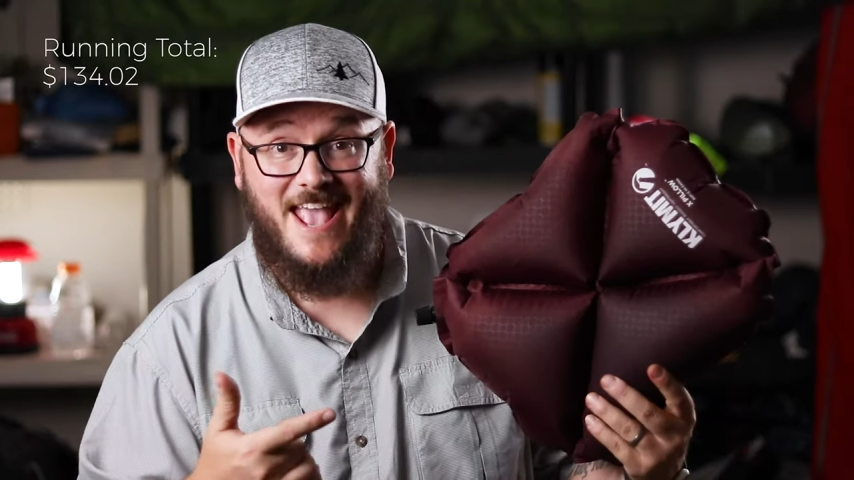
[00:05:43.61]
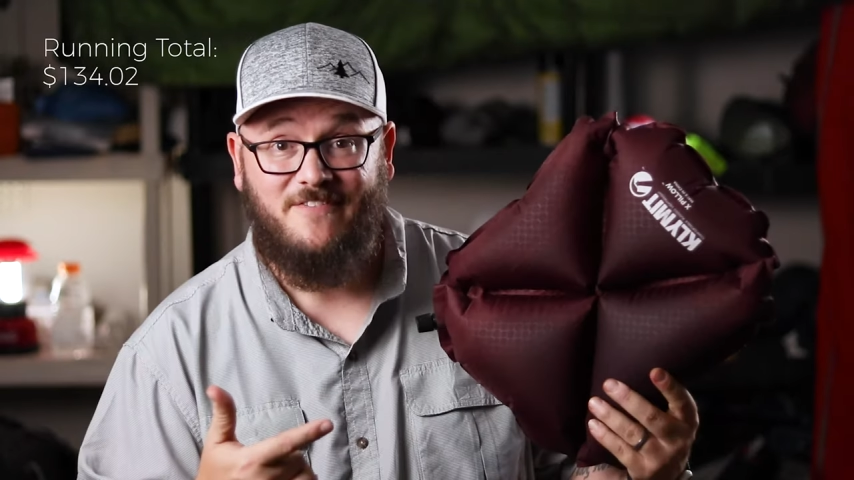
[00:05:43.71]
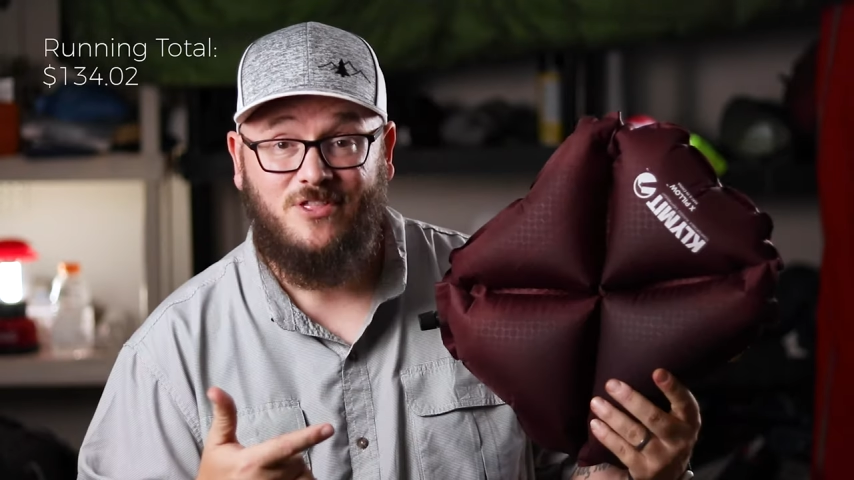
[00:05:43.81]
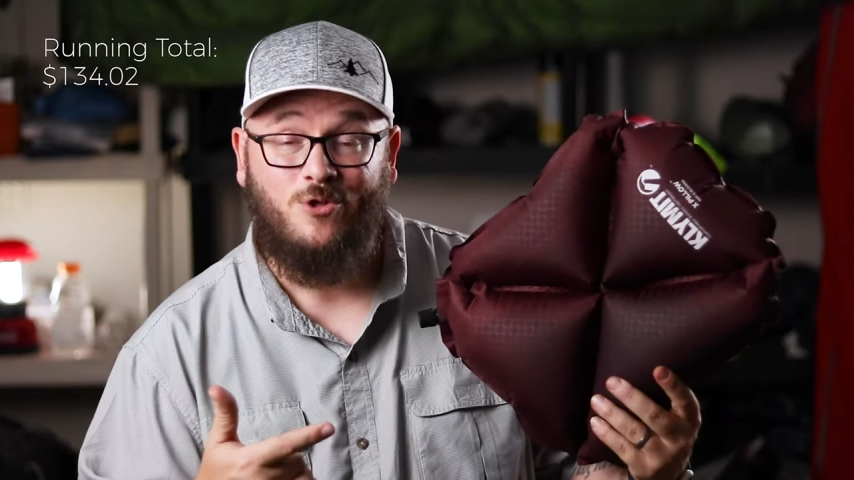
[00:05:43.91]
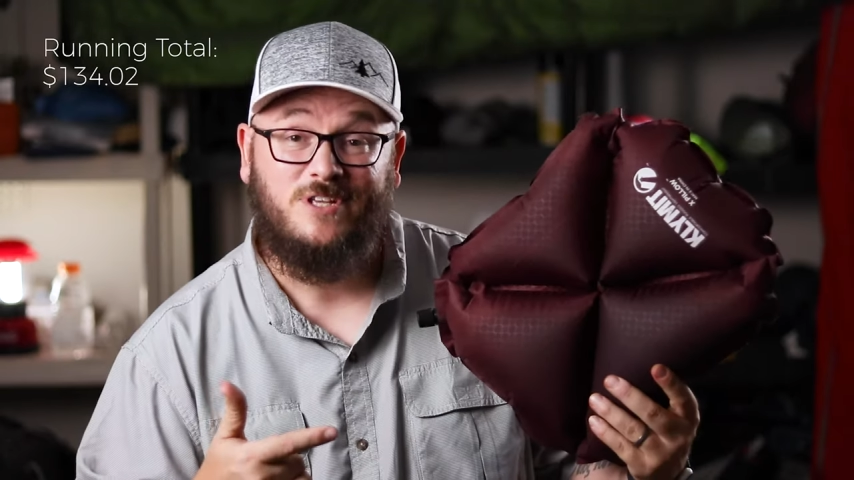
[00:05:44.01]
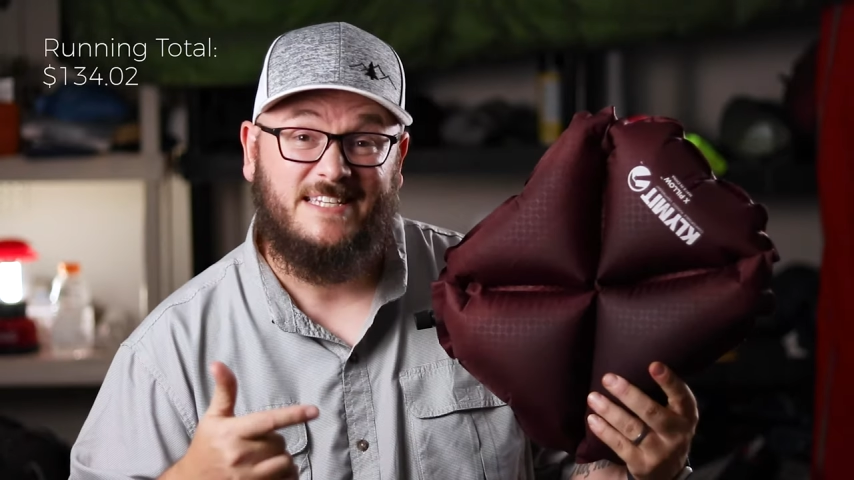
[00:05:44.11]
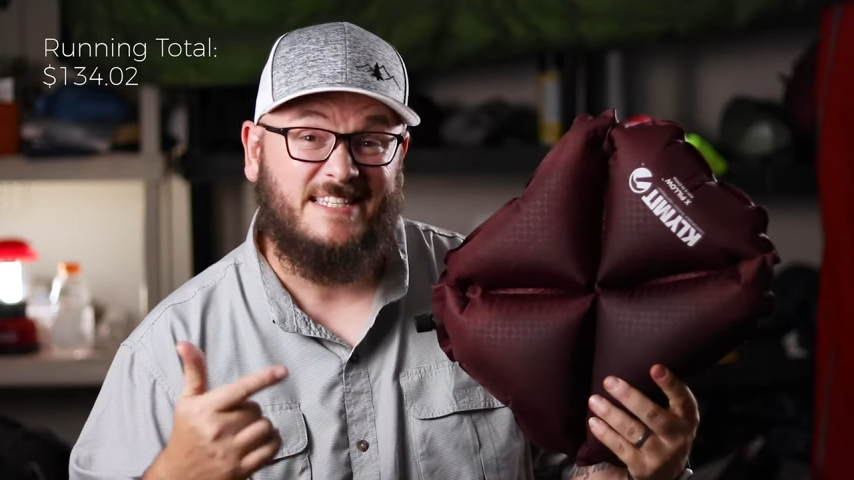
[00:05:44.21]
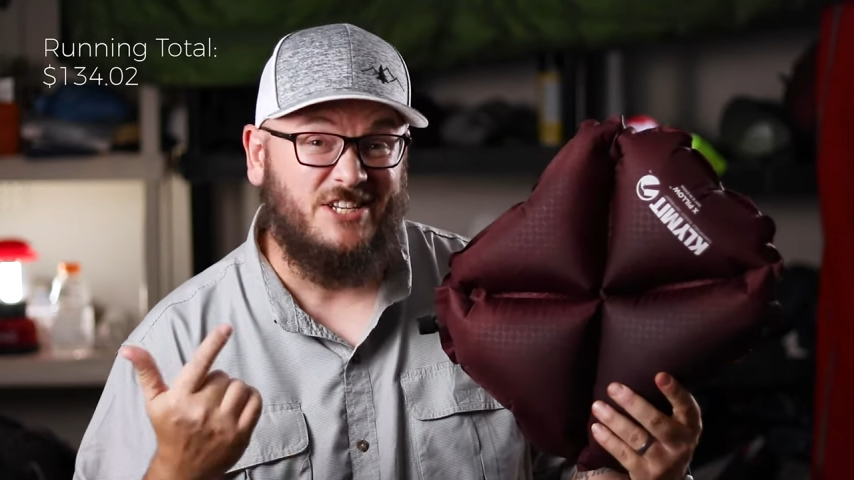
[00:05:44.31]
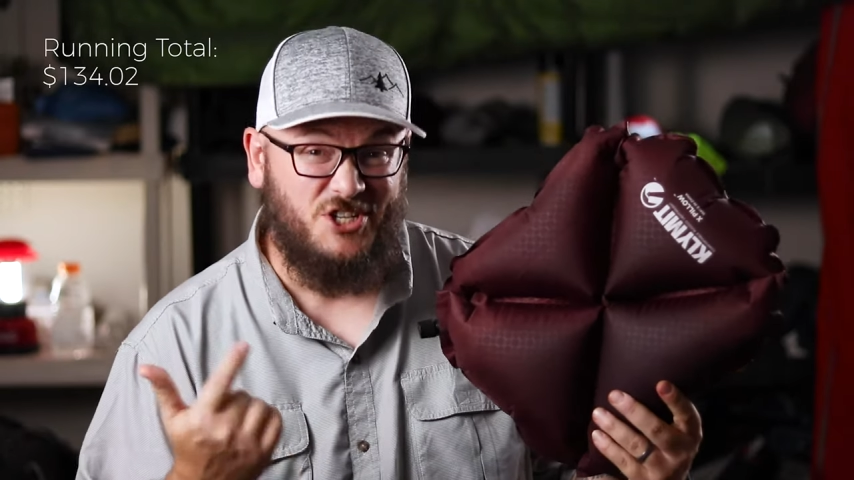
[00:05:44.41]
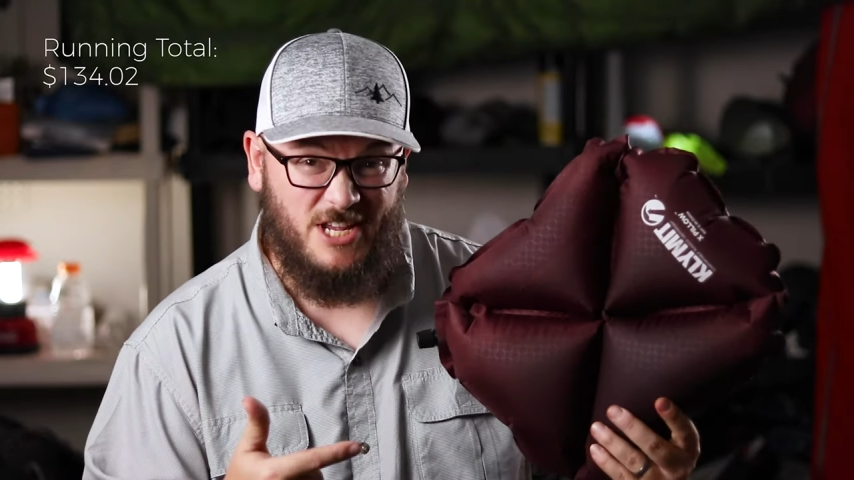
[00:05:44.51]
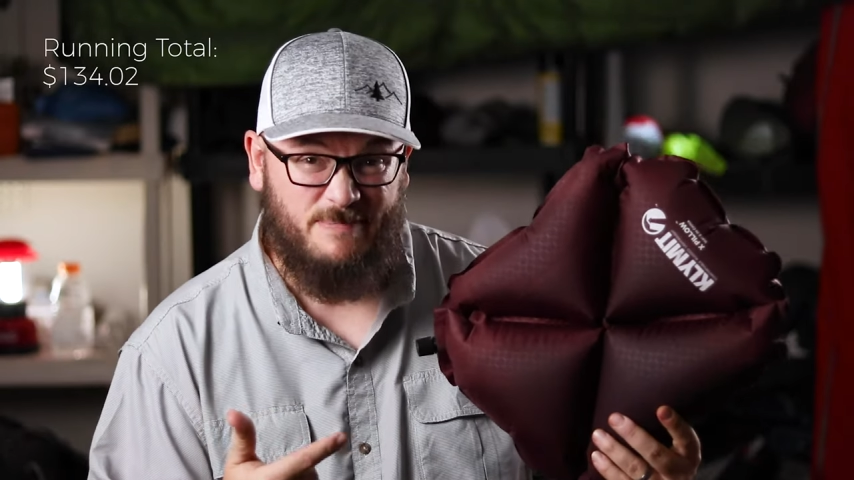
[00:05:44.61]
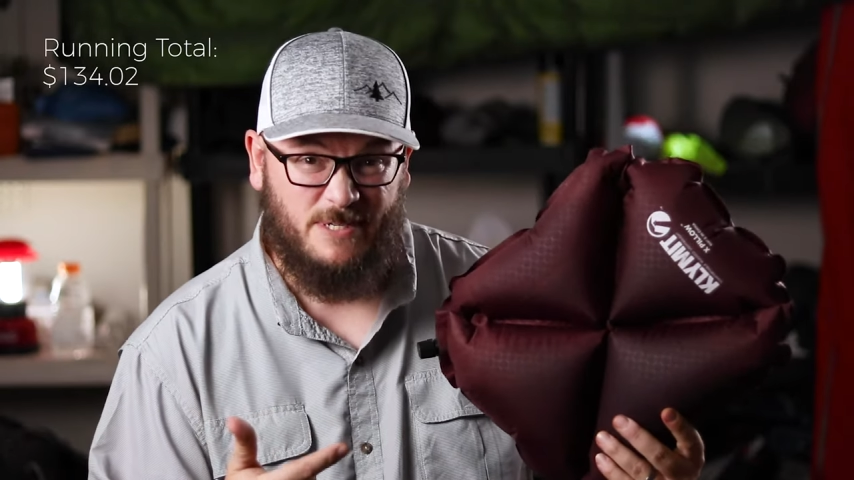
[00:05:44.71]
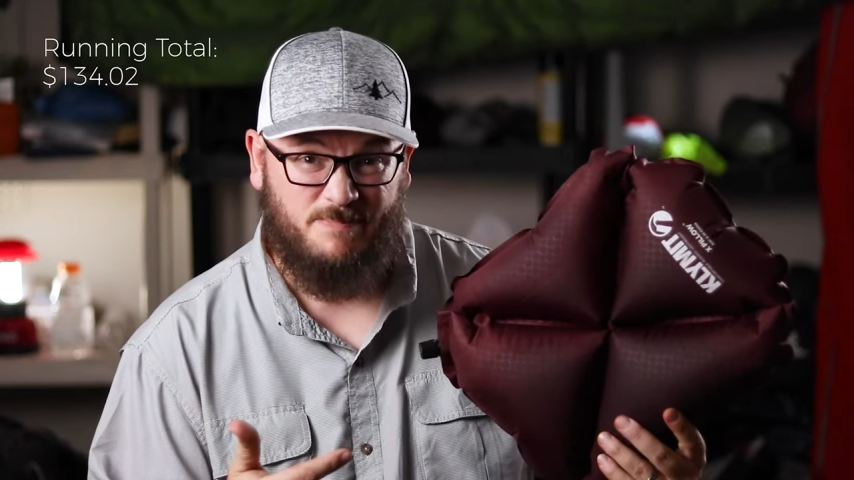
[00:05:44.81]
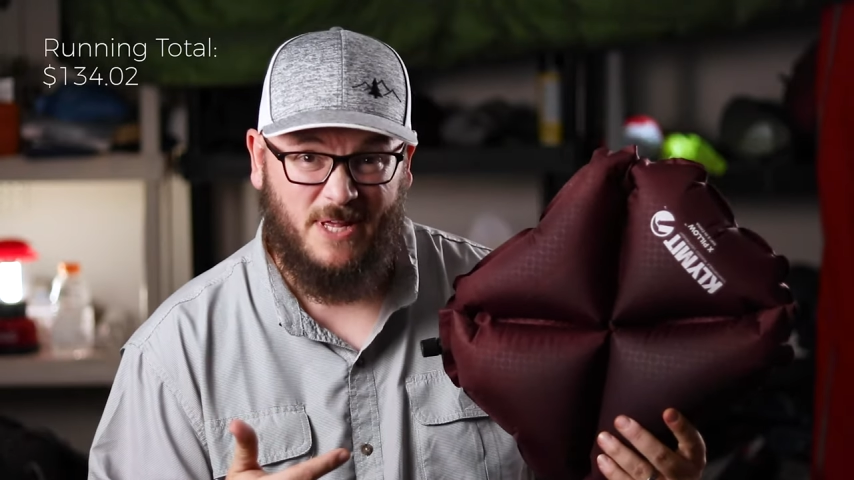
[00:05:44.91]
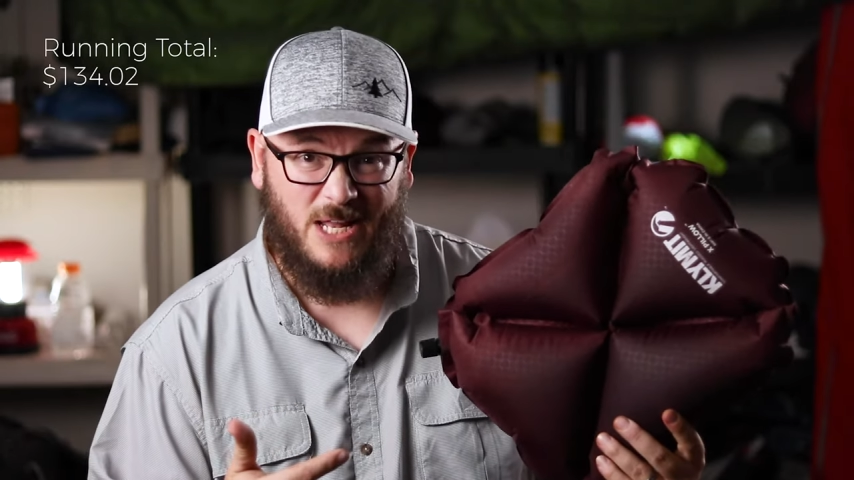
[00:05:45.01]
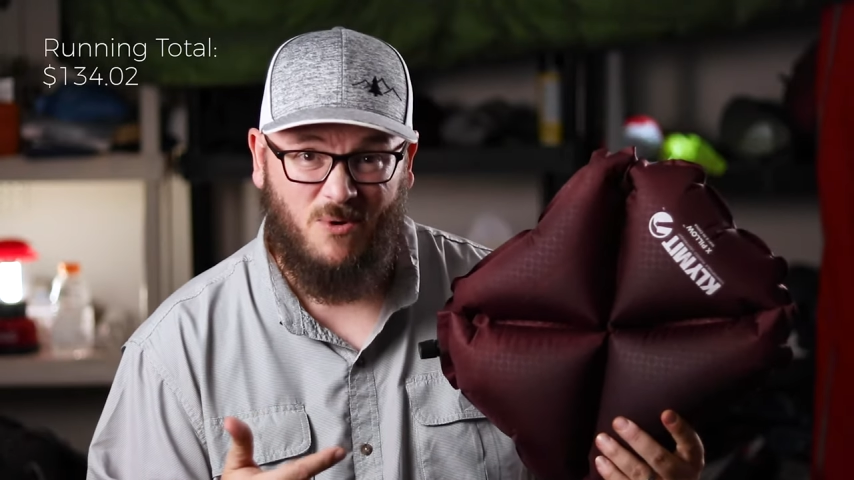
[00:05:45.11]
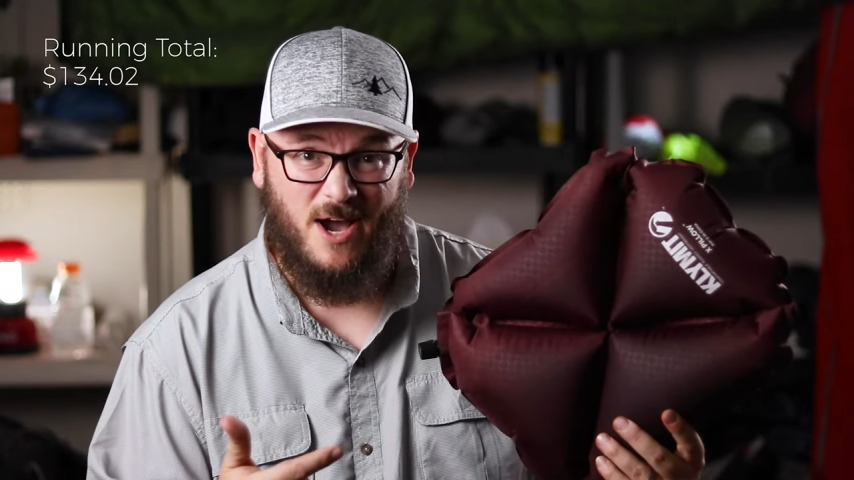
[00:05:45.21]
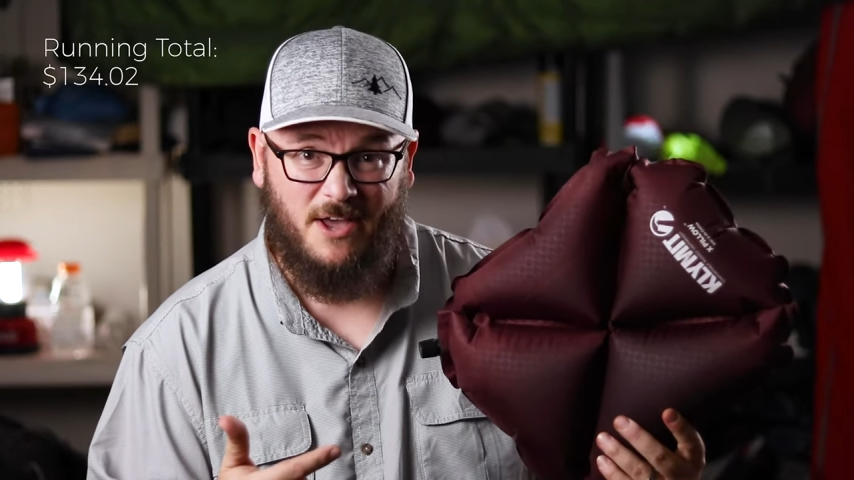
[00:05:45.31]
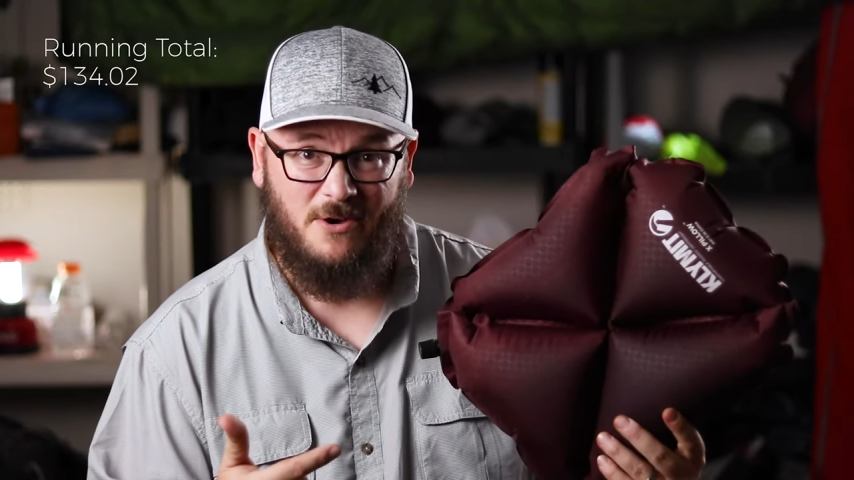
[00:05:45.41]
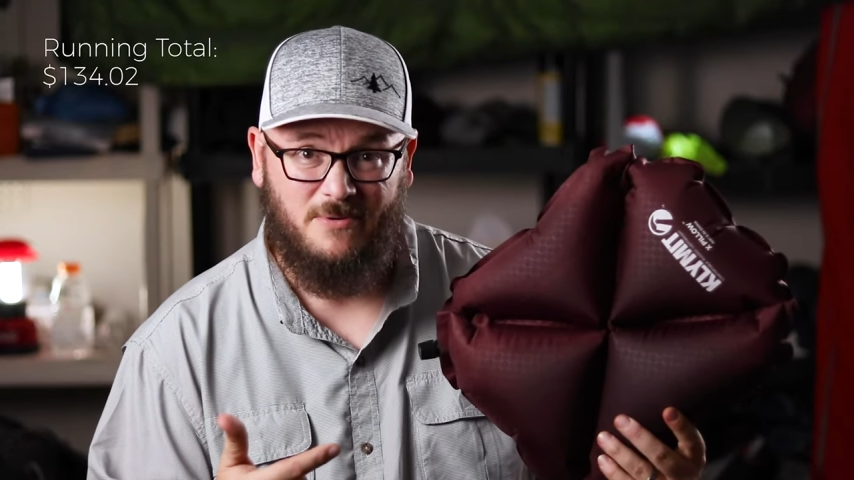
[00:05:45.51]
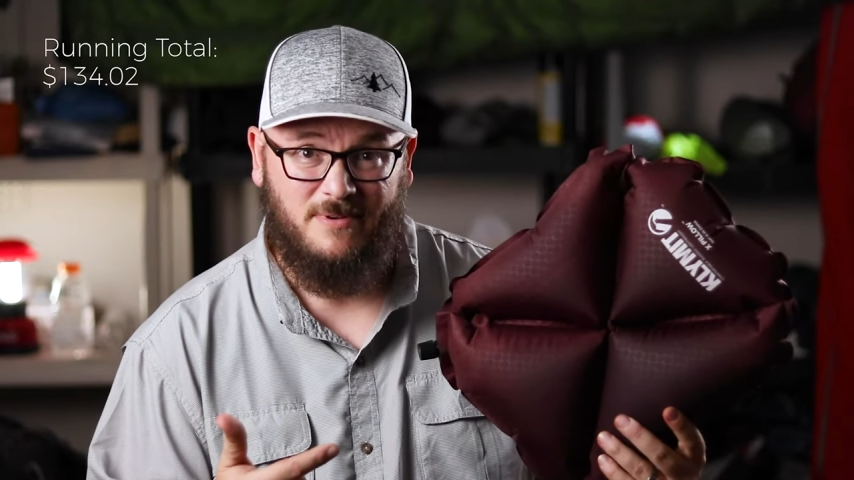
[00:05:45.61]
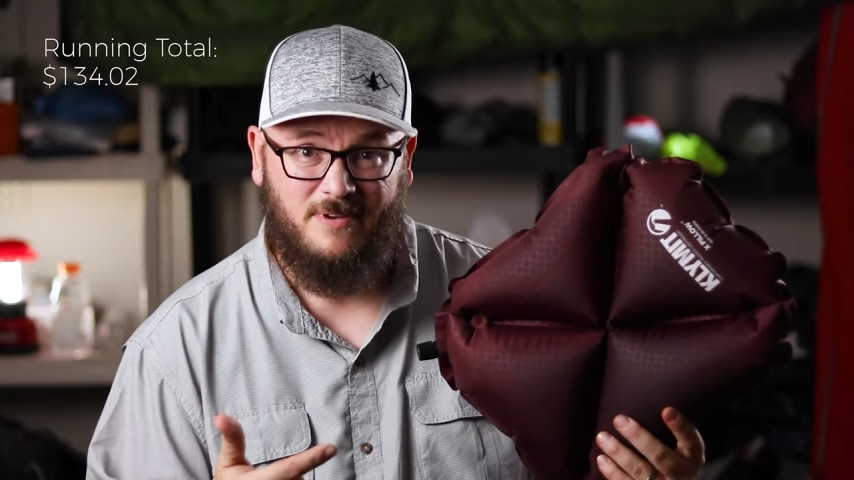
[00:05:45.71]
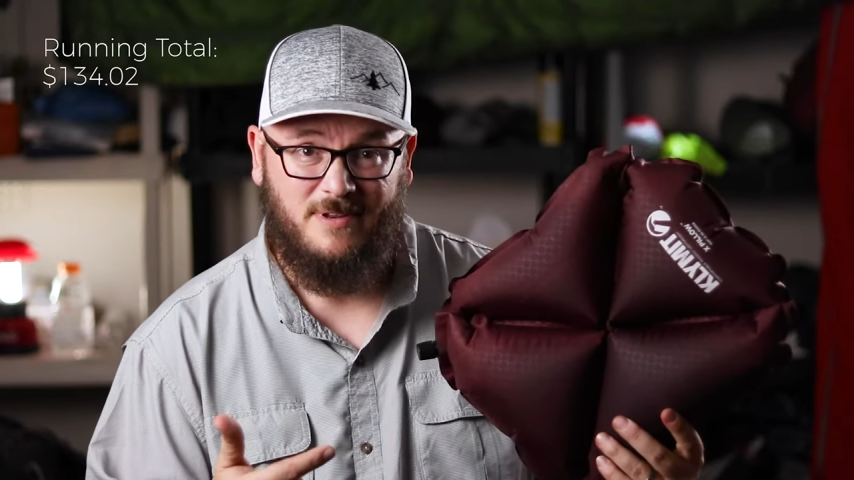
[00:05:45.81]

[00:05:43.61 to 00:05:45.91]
Even though this is the cheapest pillow I own,